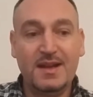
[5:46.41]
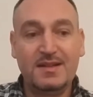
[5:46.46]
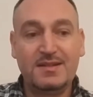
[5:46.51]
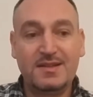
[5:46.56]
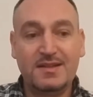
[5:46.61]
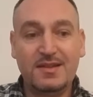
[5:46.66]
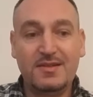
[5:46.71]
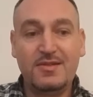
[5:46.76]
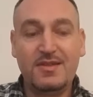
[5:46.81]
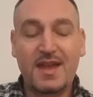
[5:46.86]

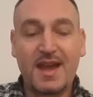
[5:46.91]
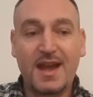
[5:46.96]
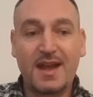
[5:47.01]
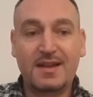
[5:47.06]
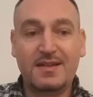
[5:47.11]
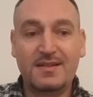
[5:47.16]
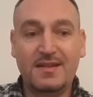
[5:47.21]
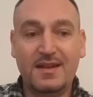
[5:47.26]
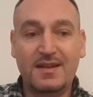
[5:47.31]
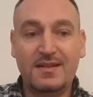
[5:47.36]
to do
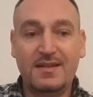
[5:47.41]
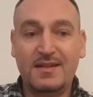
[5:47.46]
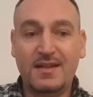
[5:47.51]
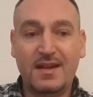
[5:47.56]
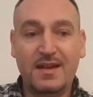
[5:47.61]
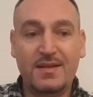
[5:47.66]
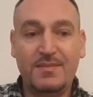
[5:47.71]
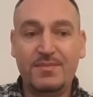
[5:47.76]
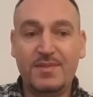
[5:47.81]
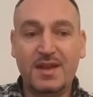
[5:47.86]
that, and
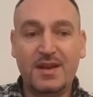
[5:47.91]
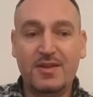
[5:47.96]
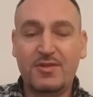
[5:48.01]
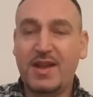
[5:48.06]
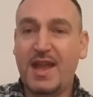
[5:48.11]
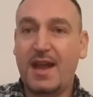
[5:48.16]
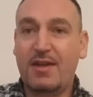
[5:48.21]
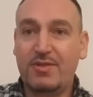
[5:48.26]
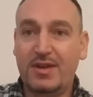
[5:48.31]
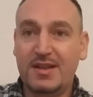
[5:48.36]

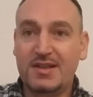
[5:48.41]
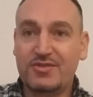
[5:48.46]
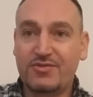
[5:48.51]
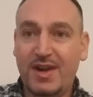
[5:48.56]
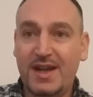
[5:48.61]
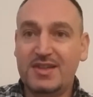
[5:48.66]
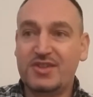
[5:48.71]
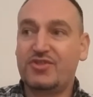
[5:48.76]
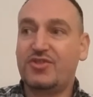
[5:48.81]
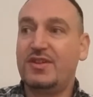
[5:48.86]
countless
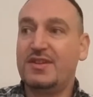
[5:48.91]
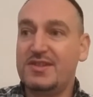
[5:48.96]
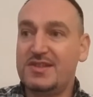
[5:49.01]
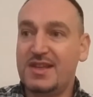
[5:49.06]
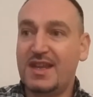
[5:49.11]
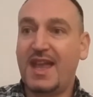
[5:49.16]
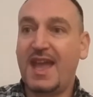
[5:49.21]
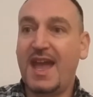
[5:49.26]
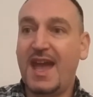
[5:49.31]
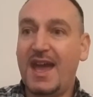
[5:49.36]
restaurants
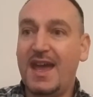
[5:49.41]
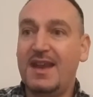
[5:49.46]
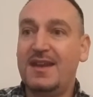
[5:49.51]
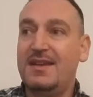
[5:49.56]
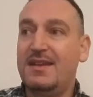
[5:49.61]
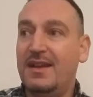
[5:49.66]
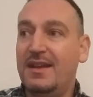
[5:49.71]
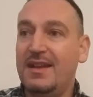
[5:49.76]
again,